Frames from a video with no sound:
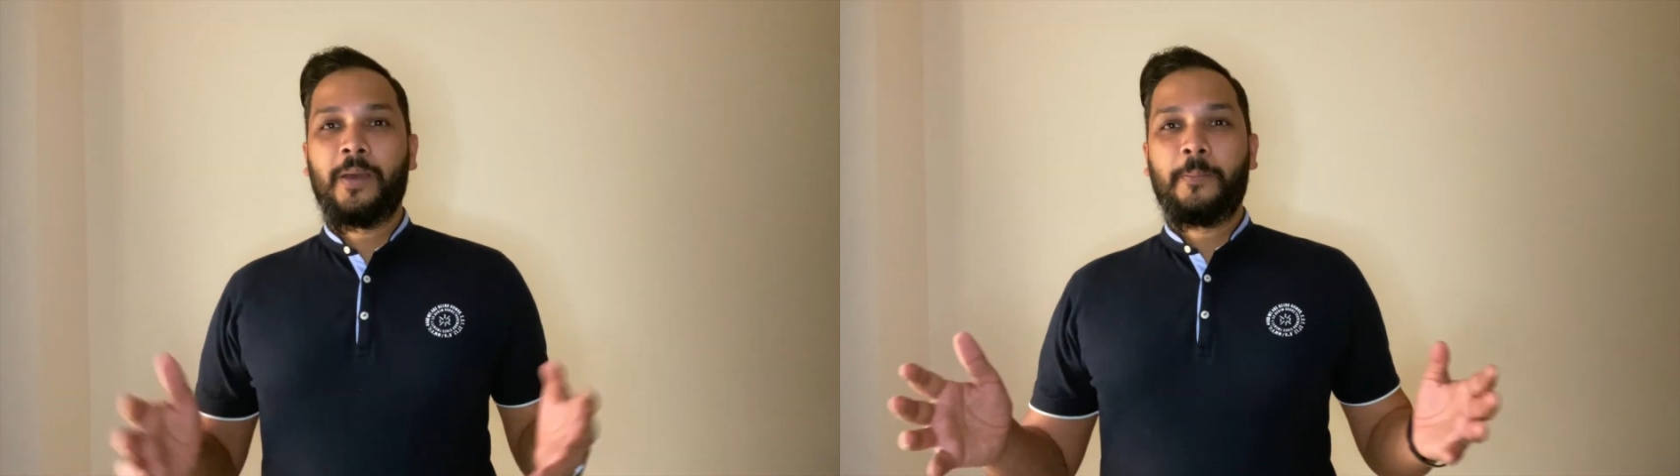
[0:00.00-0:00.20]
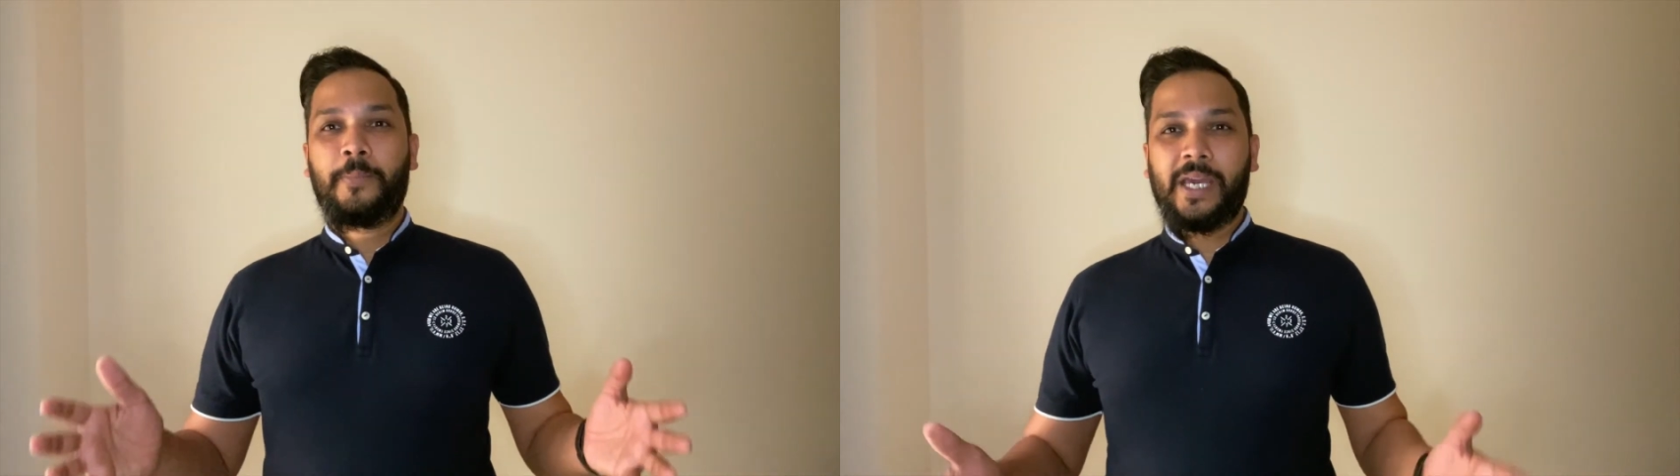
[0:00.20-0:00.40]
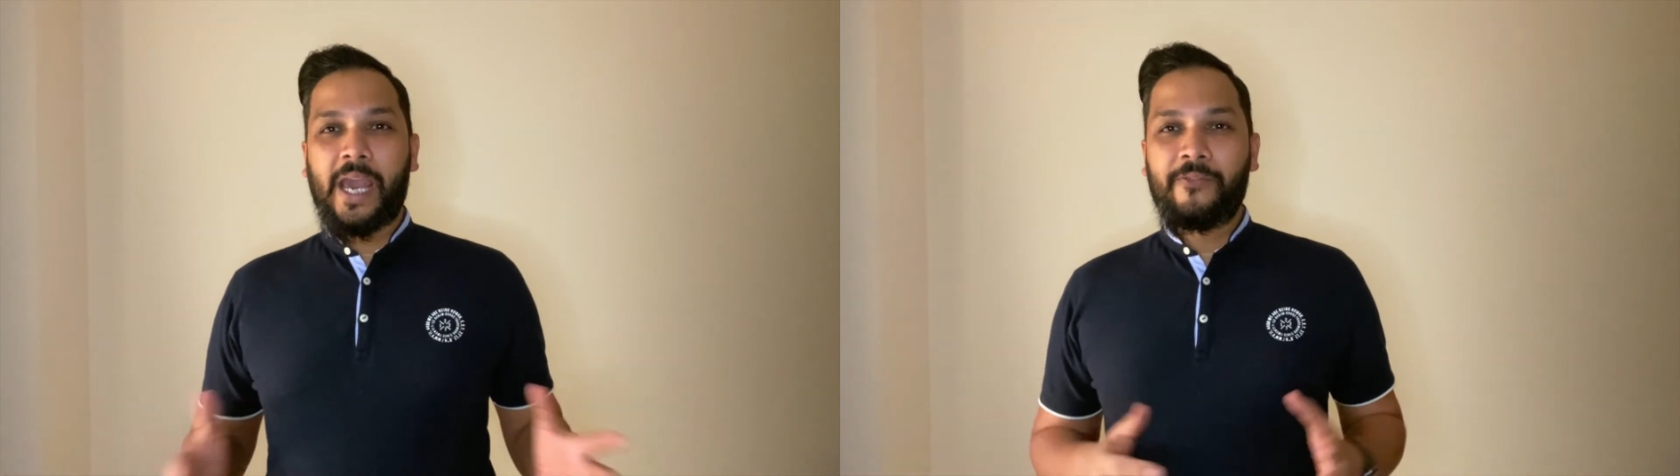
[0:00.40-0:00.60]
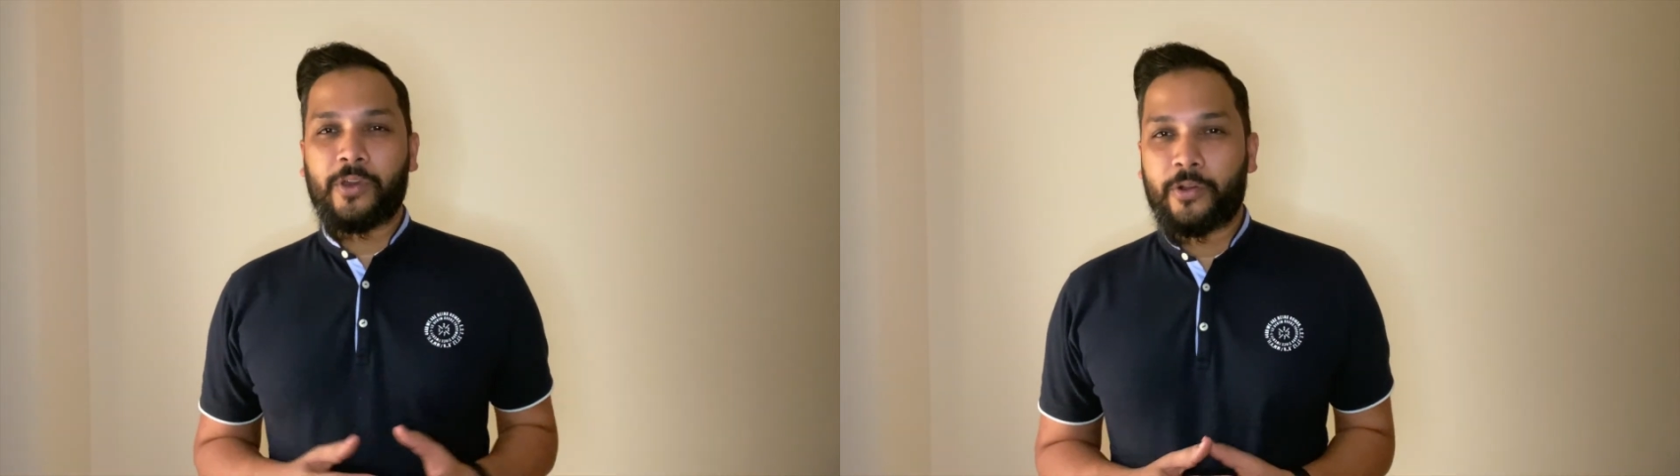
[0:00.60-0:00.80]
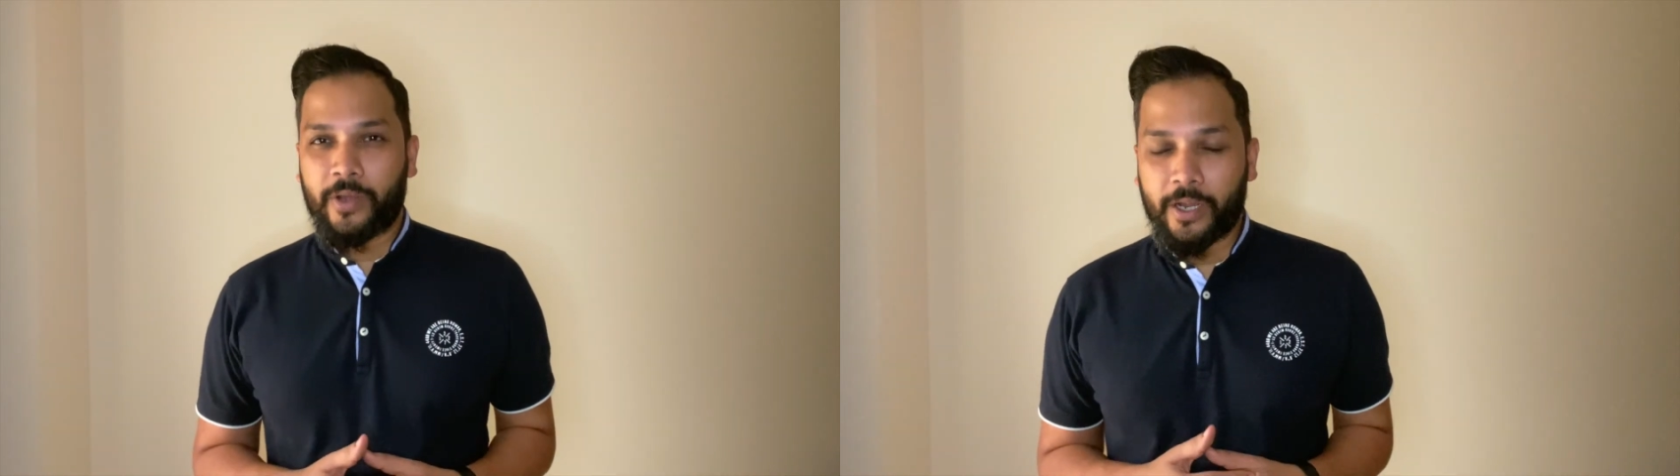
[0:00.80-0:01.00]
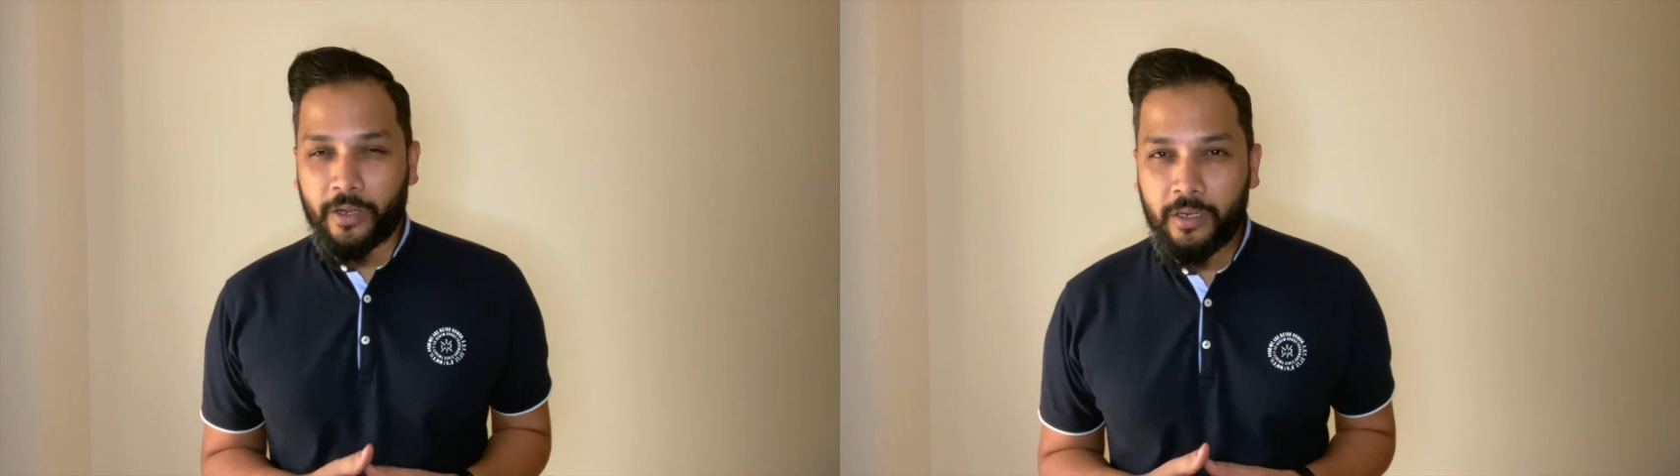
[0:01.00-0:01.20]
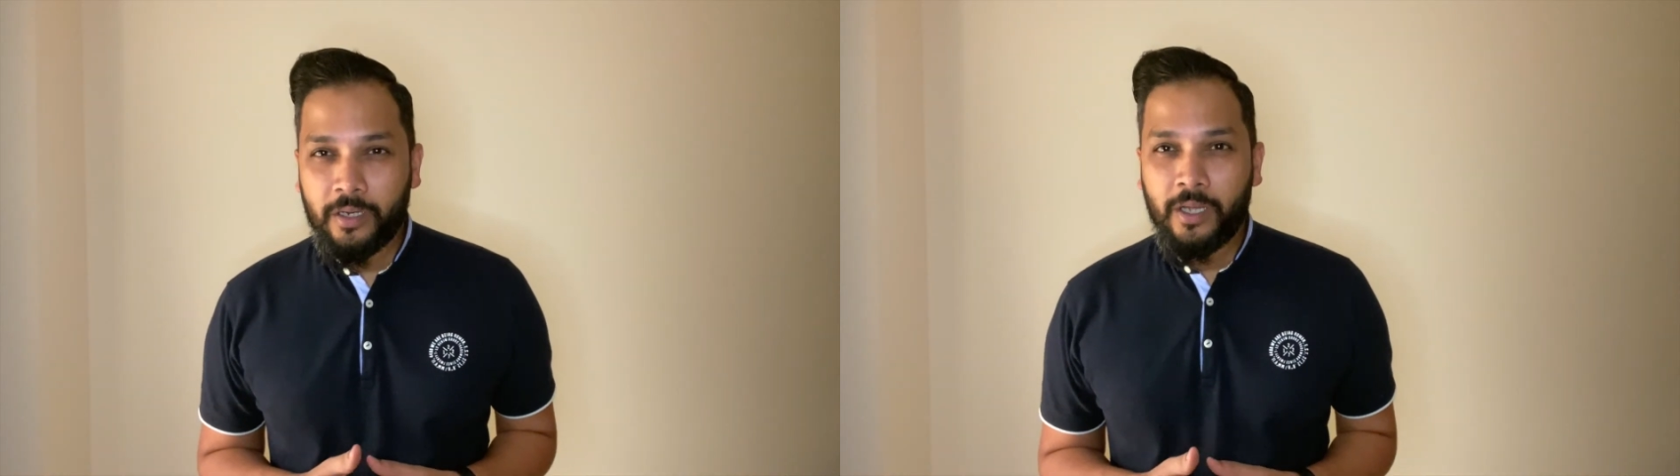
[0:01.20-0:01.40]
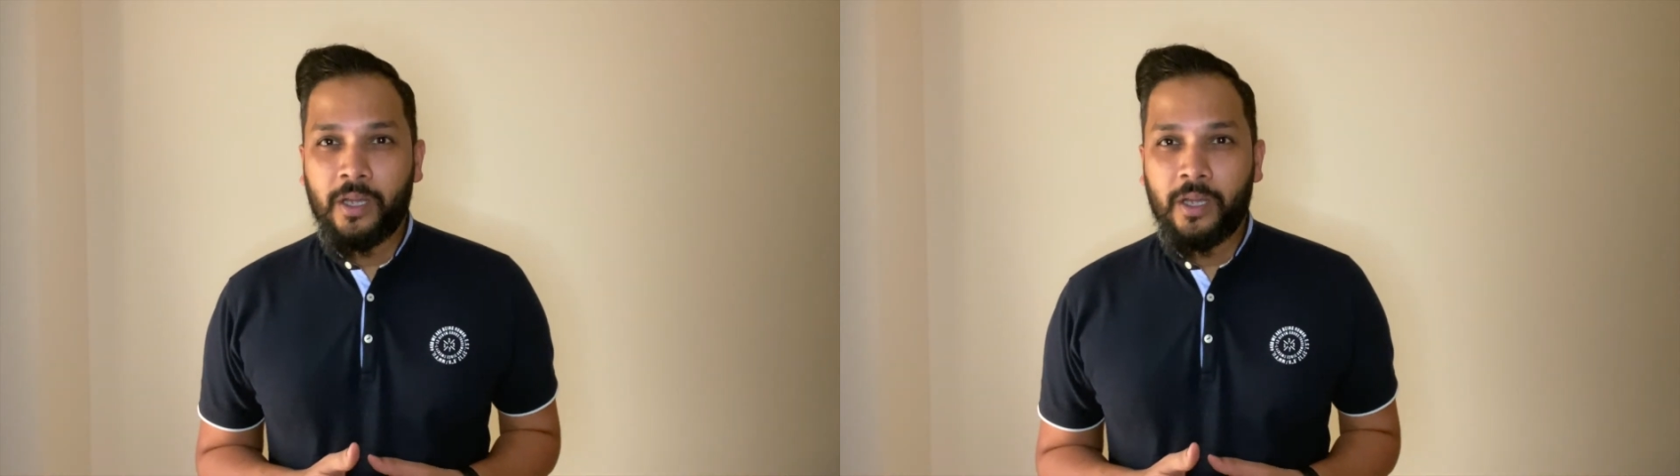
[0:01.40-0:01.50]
Behavior here